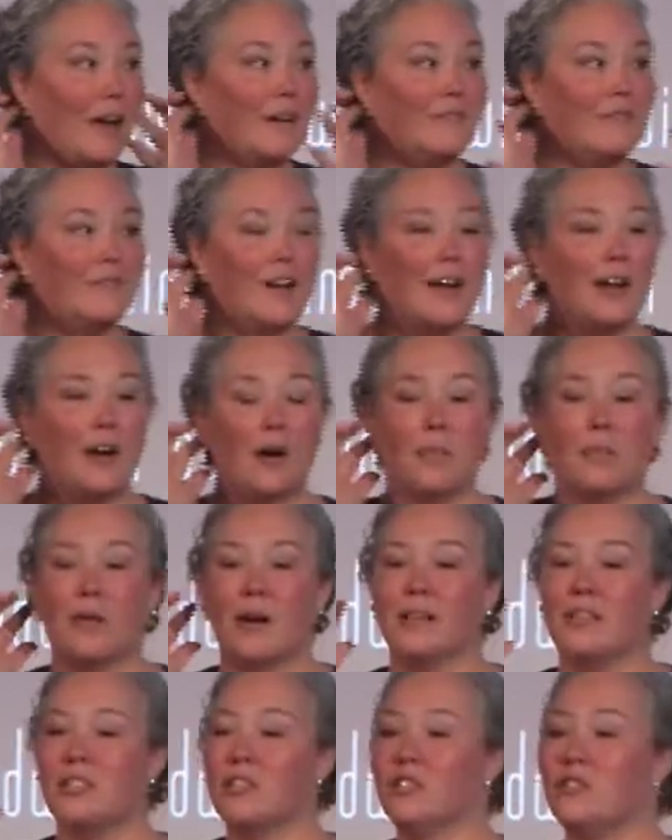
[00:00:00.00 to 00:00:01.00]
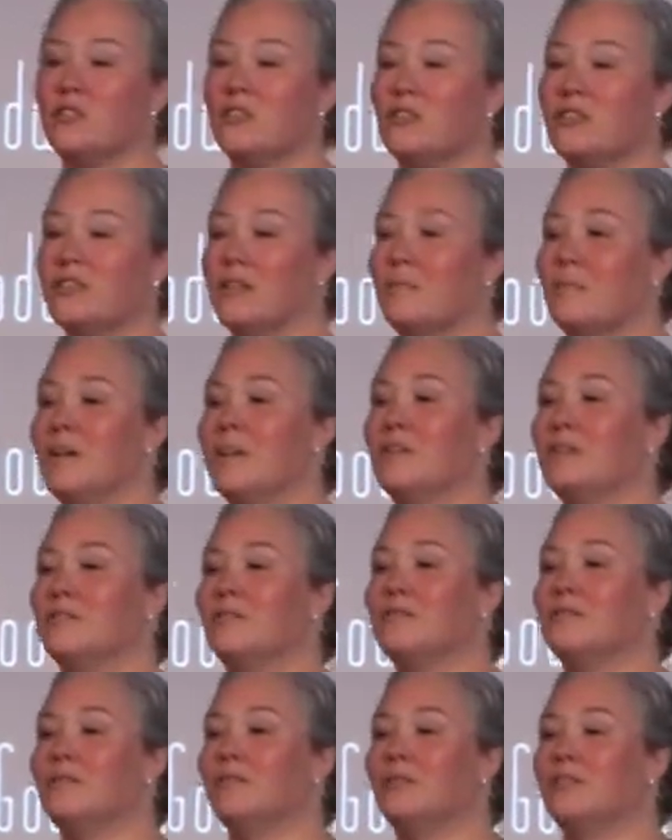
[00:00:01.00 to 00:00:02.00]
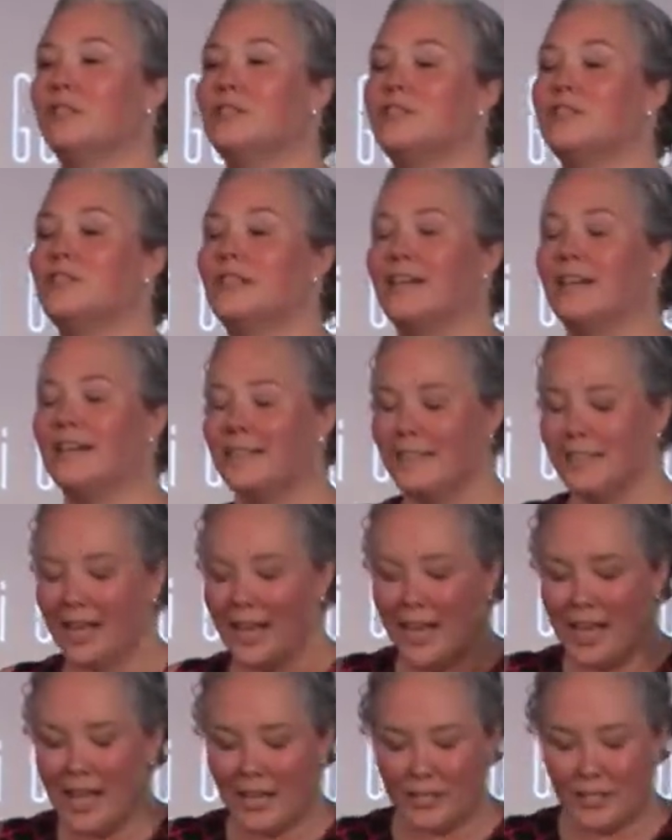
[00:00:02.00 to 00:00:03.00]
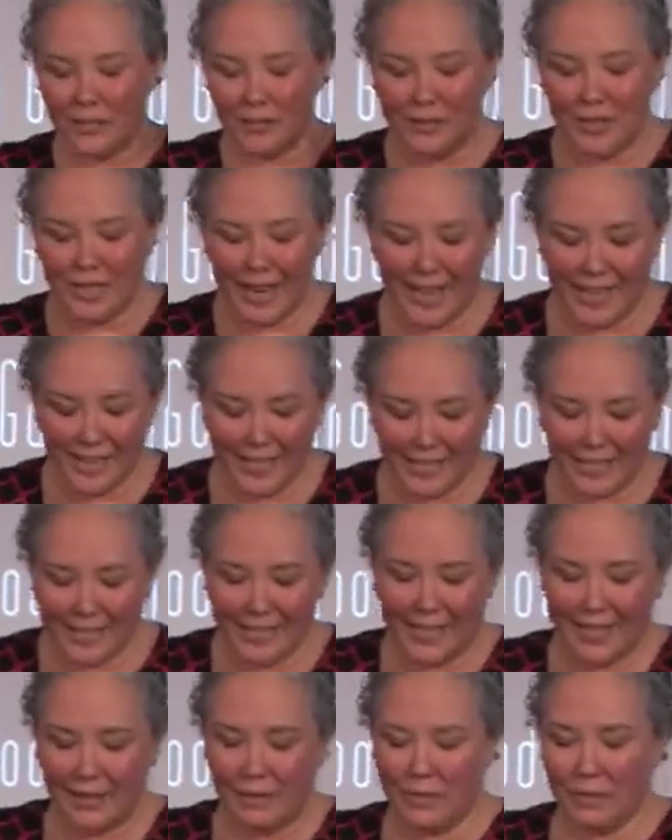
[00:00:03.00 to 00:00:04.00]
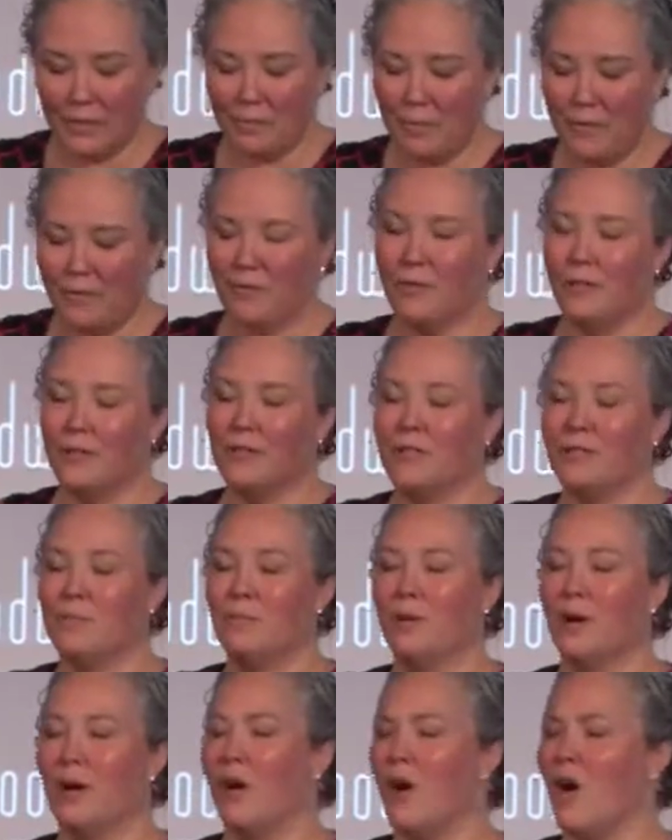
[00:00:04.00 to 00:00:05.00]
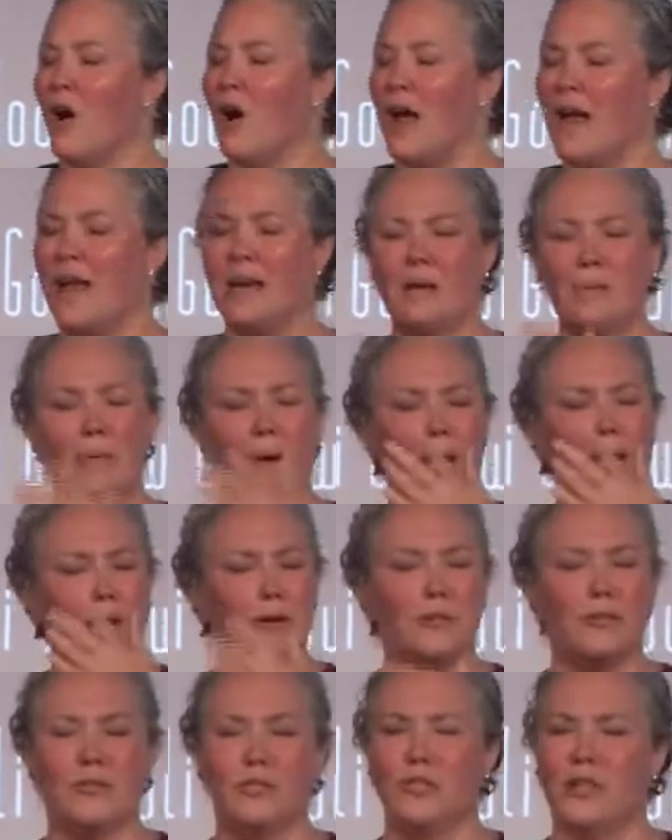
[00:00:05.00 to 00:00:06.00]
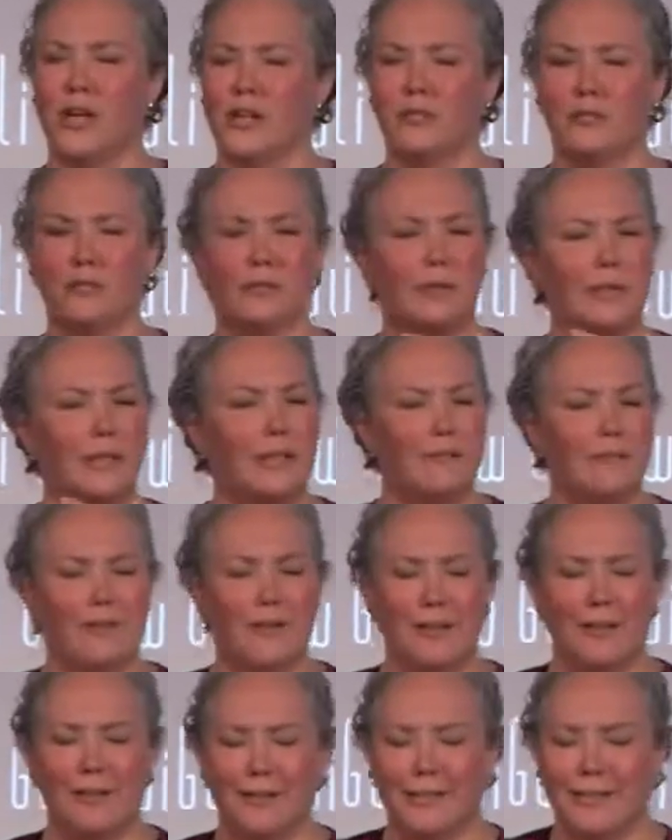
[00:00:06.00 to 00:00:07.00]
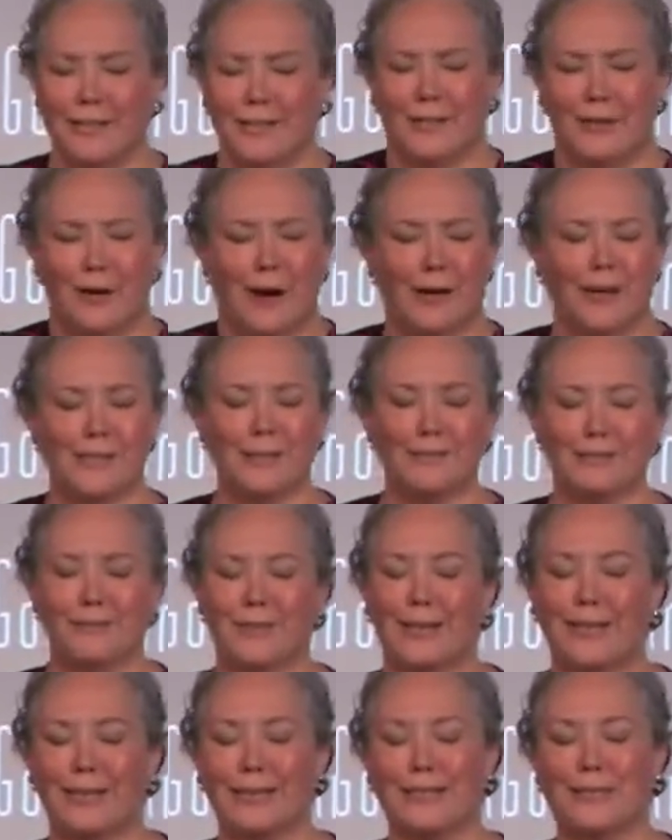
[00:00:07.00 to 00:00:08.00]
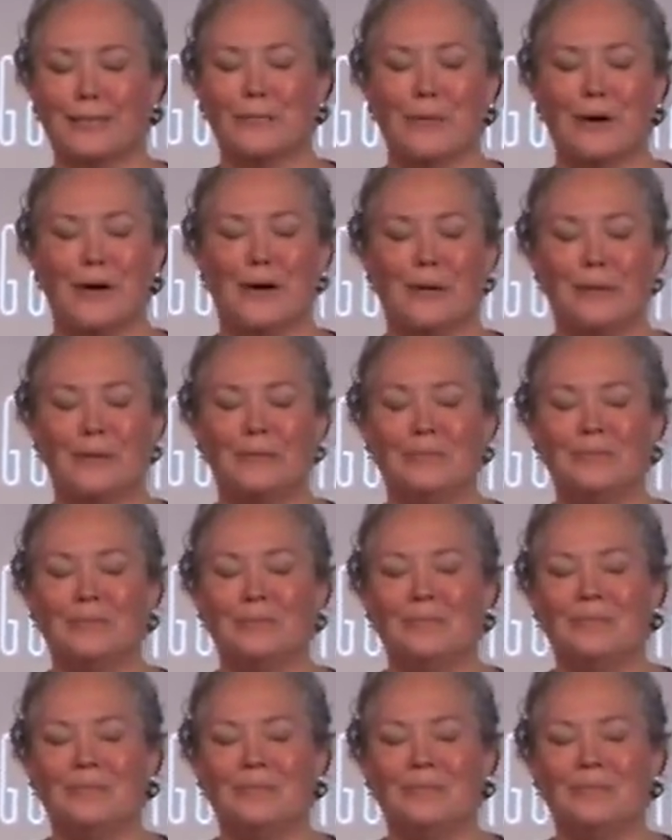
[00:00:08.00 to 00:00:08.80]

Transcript: I invite our practitioners and ministers of religious science to take a stand with me for this prayer, or anybody who's just really feeling this talk is invited as well.